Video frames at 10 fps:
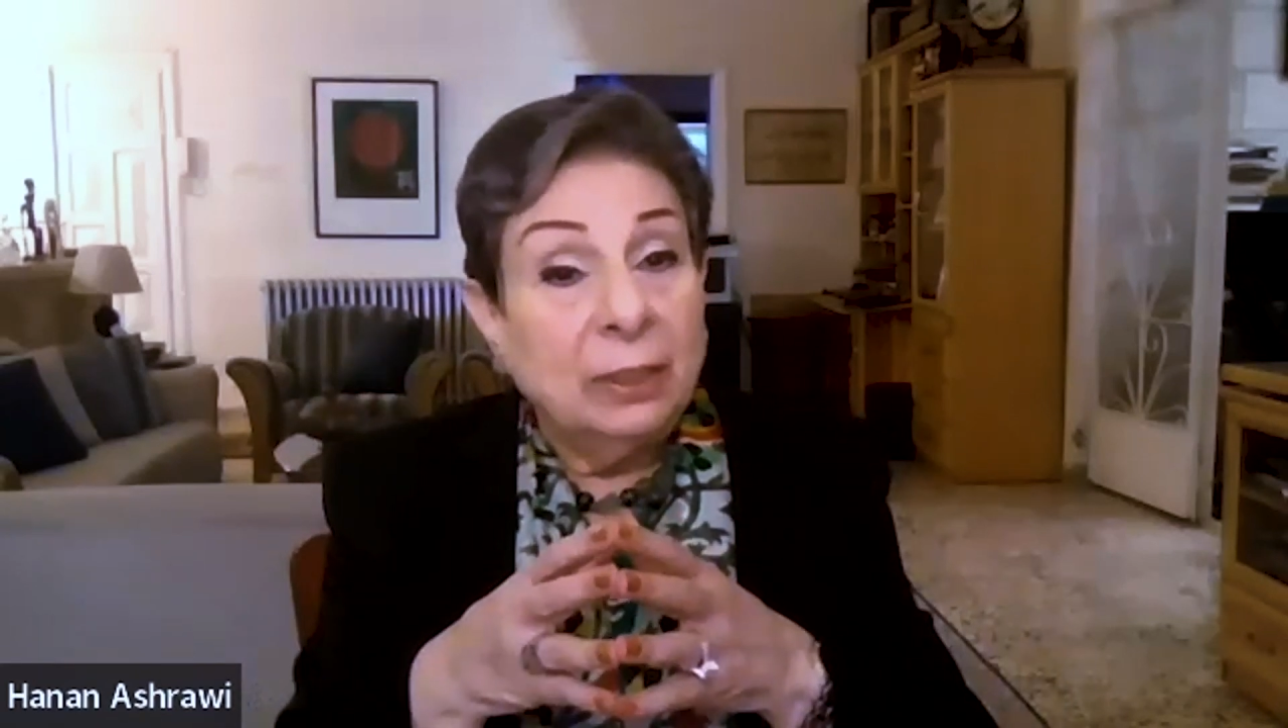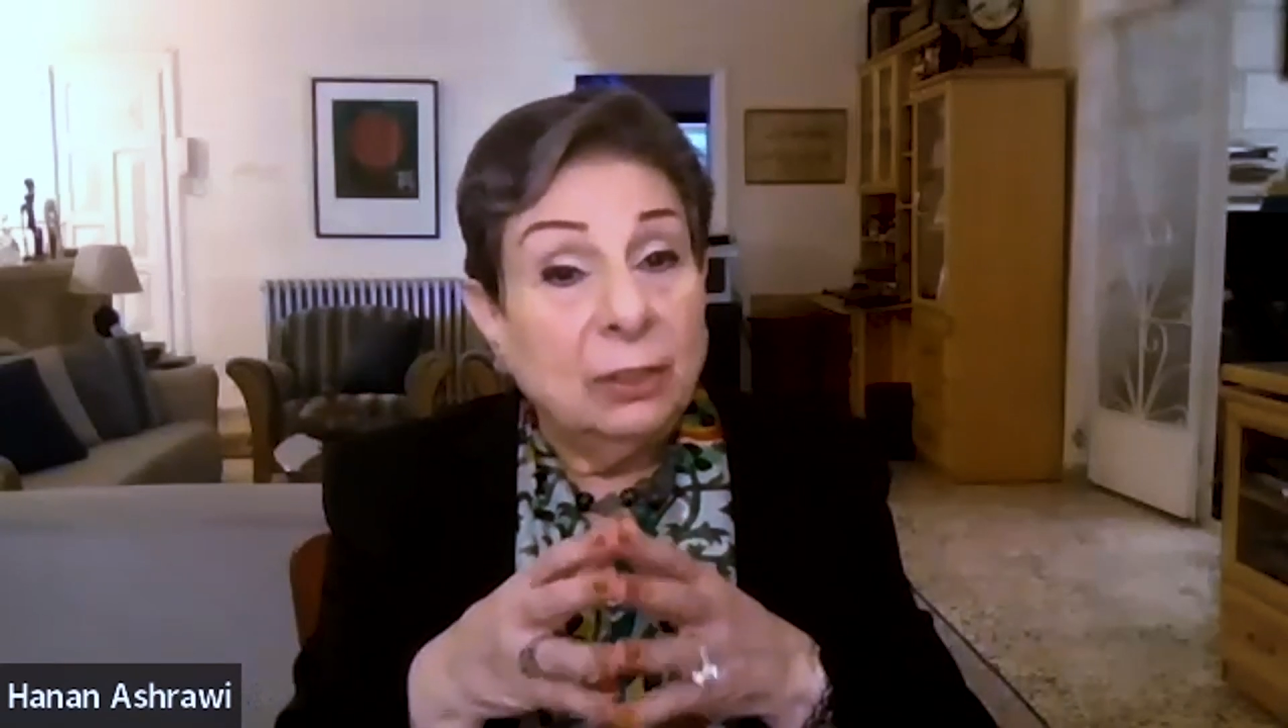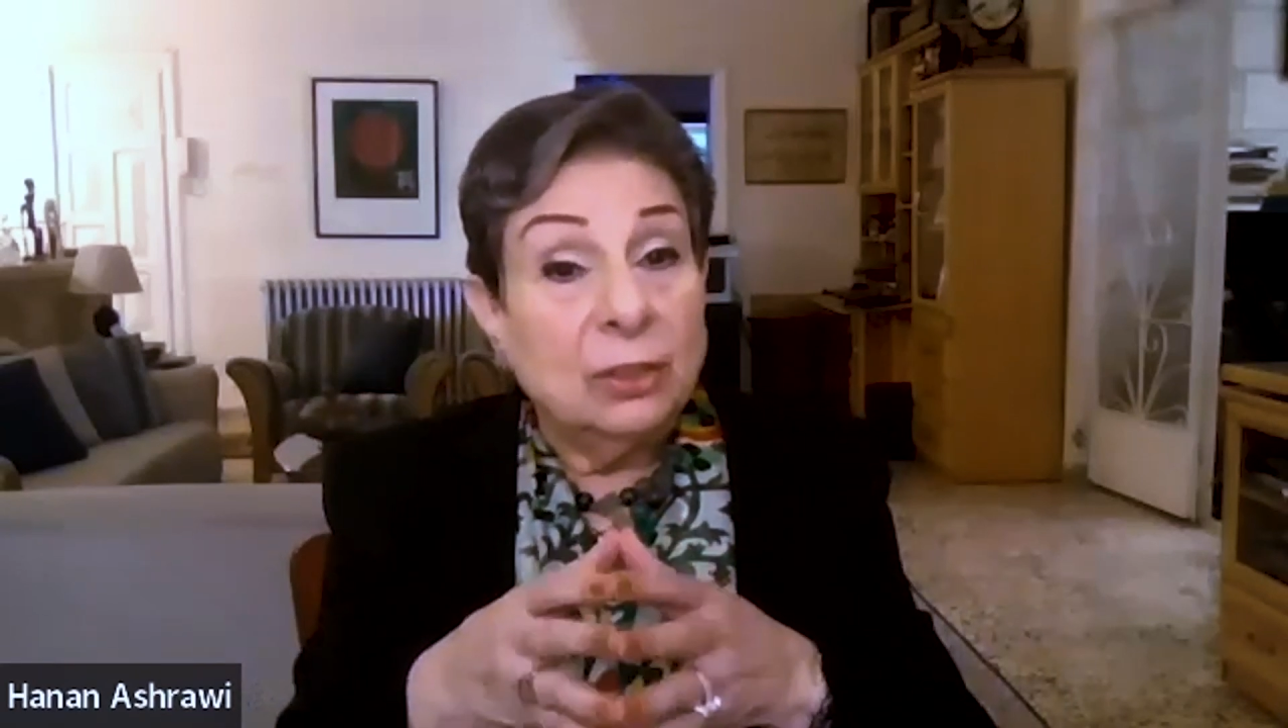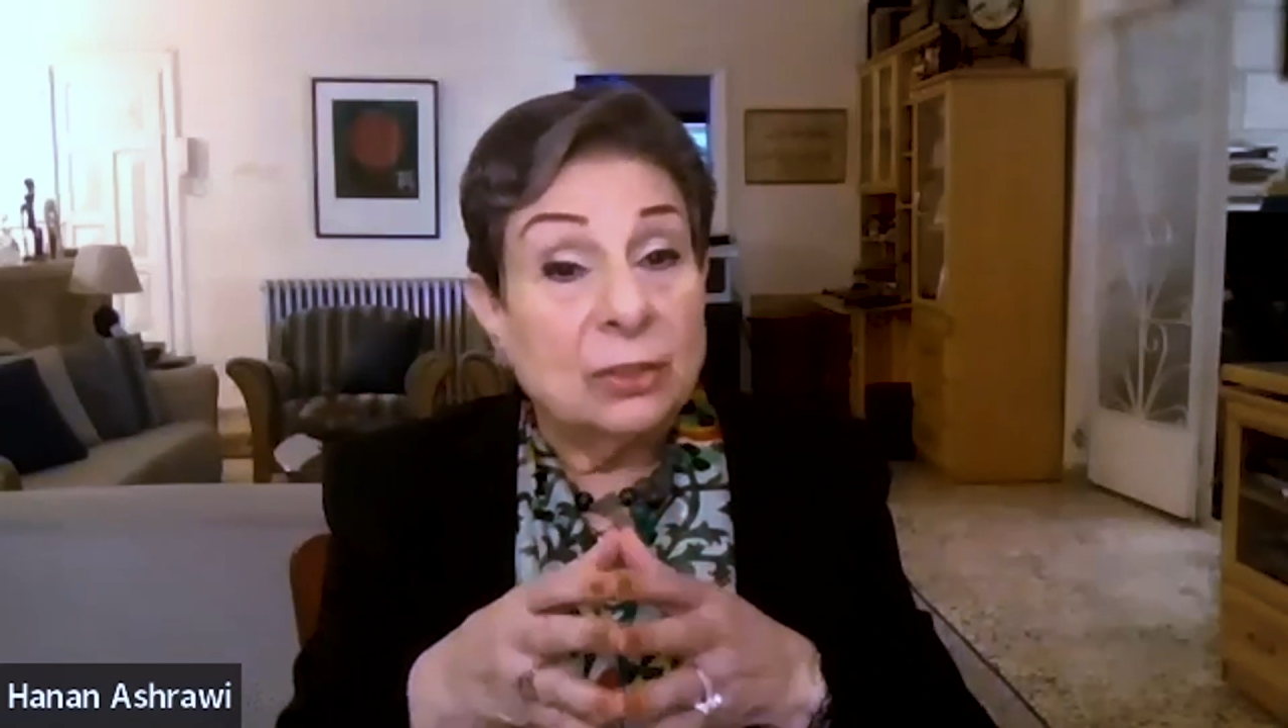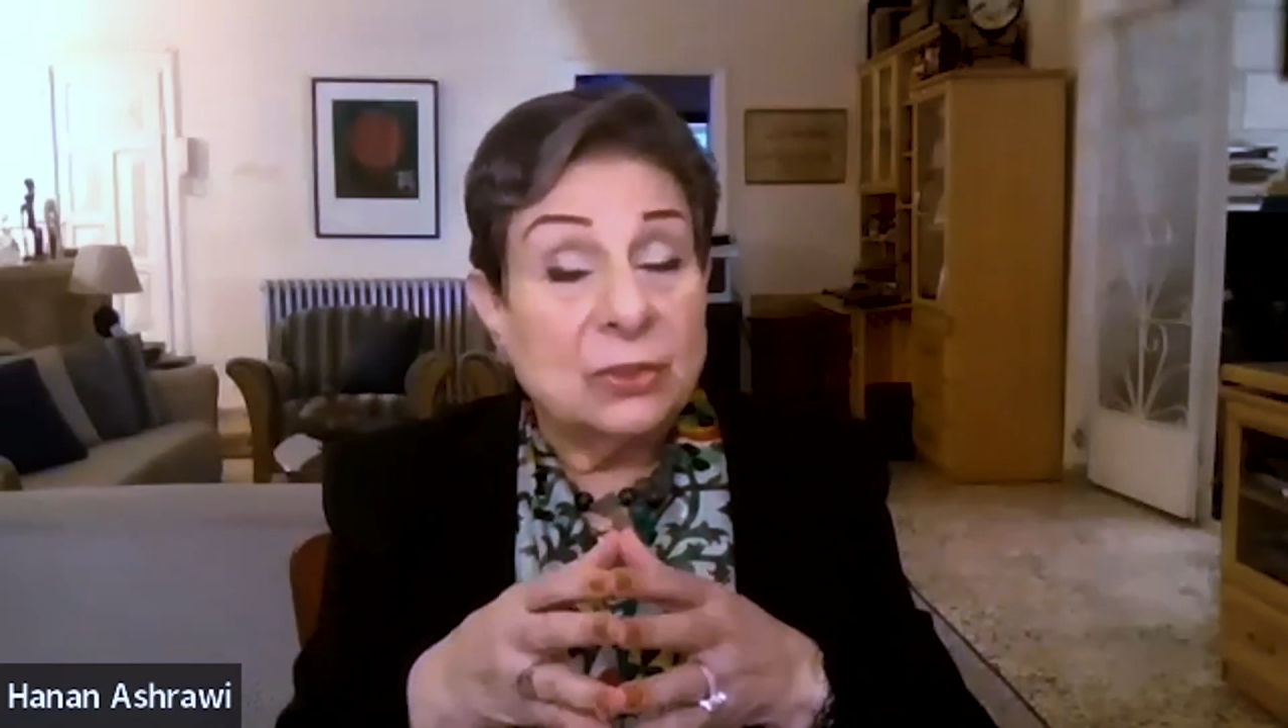
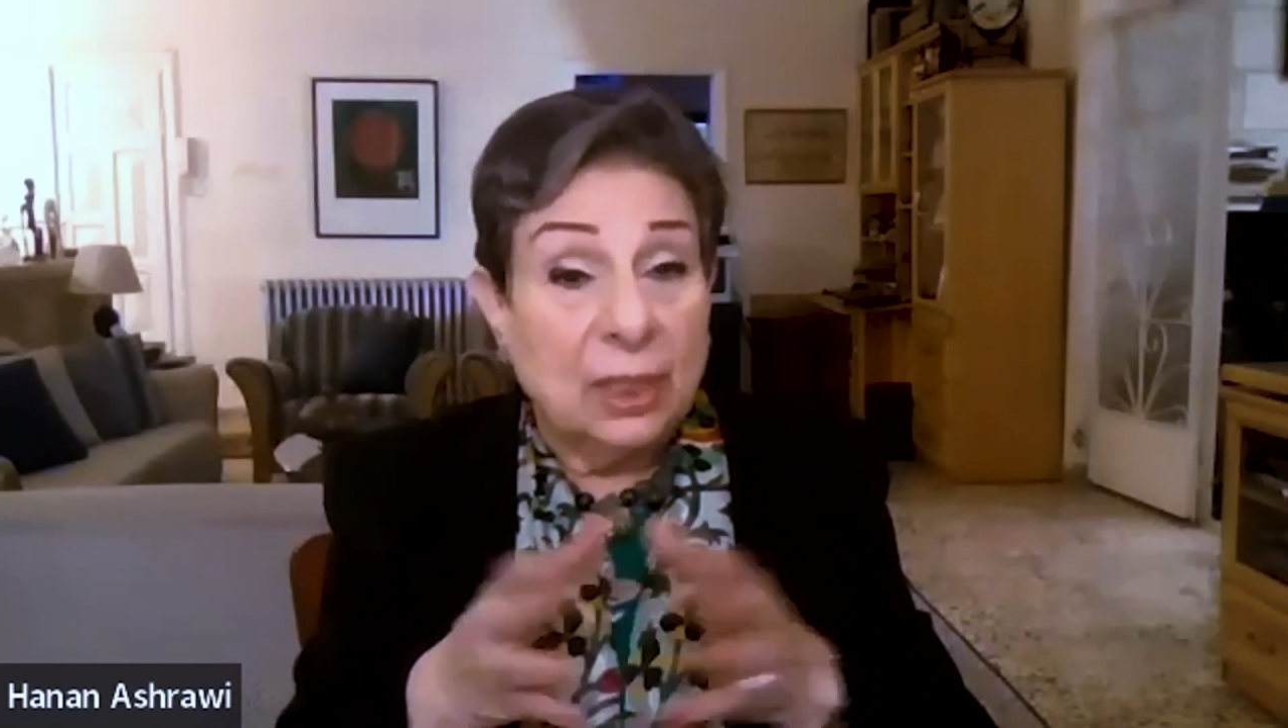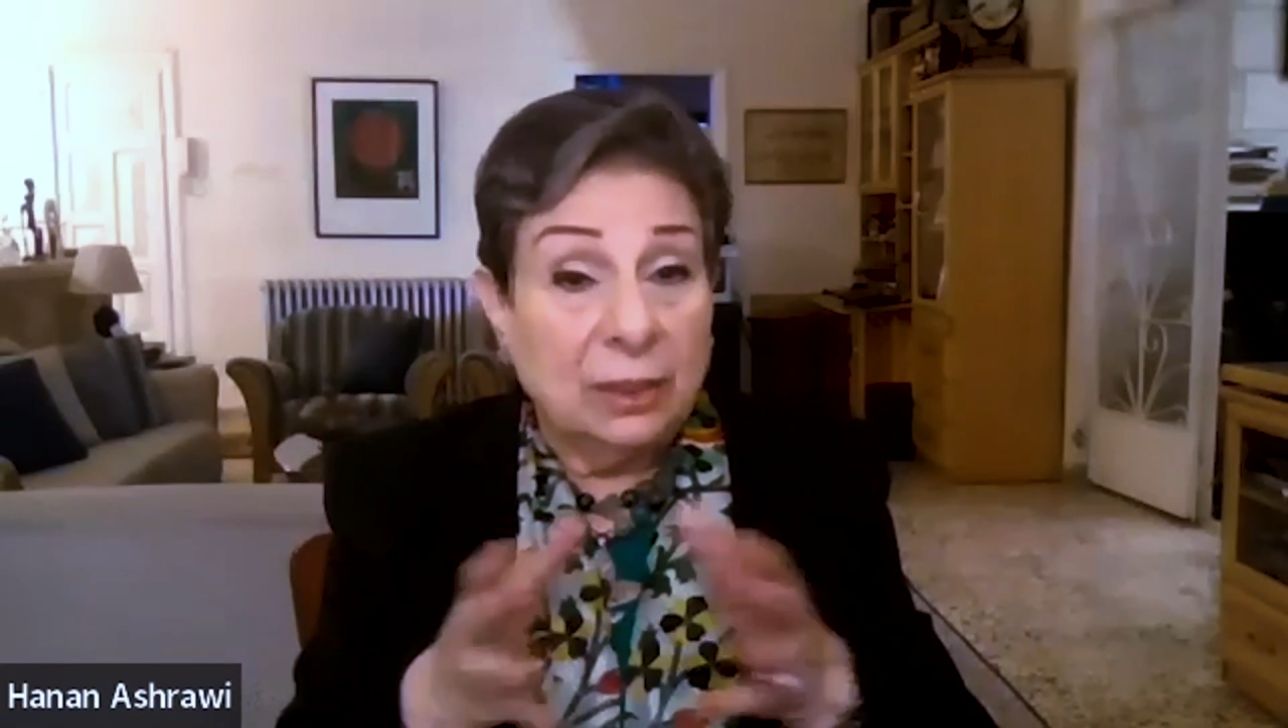cause.